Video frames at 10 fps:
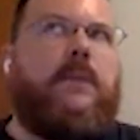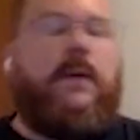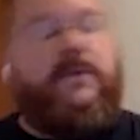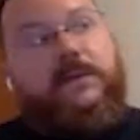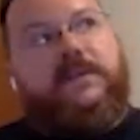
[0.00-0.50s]

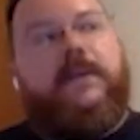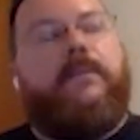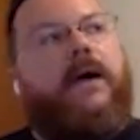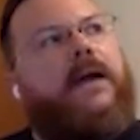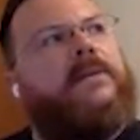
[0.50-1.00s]
I was going to say
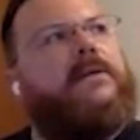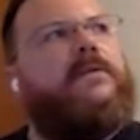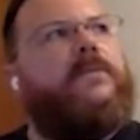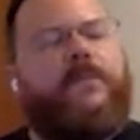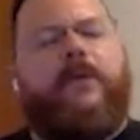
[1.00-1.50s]
minor, but there
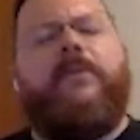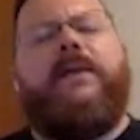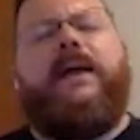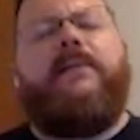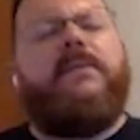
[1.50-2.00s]
is
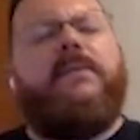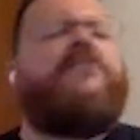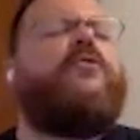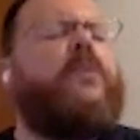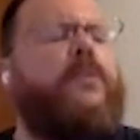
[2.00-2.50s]
probably a
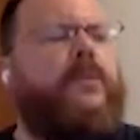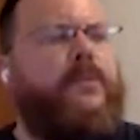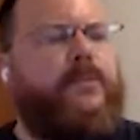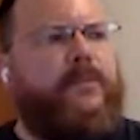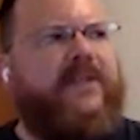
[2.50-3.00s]

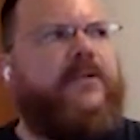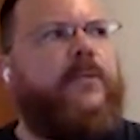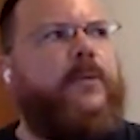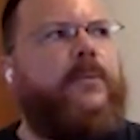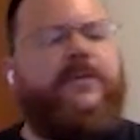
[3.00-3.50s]

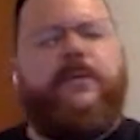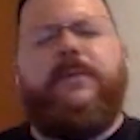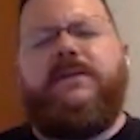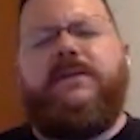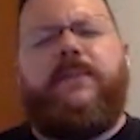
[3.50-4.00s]
measurable
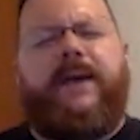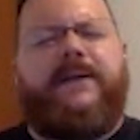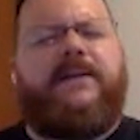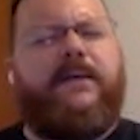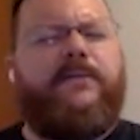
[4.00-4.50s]
performance
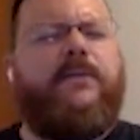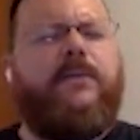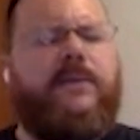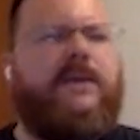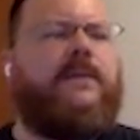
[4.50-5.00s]
impact if you
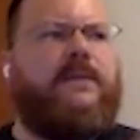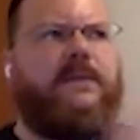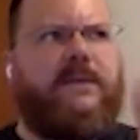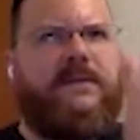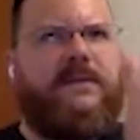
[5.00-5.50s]
think that
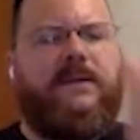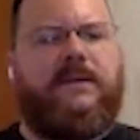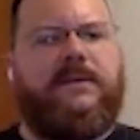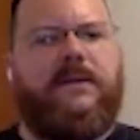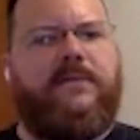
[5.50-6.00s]
this
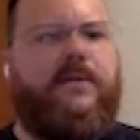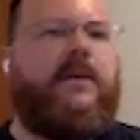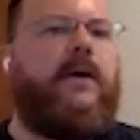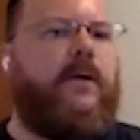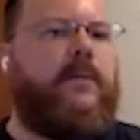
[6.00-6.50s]
is a
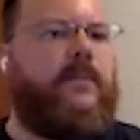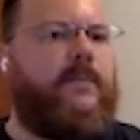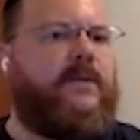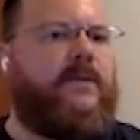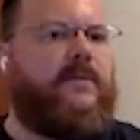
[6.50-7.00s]
very hot
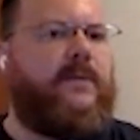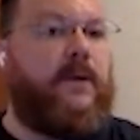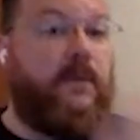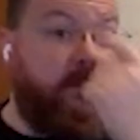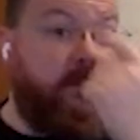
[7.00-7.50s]
piece of
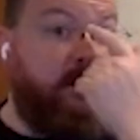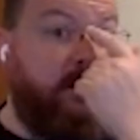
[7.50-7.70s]
code,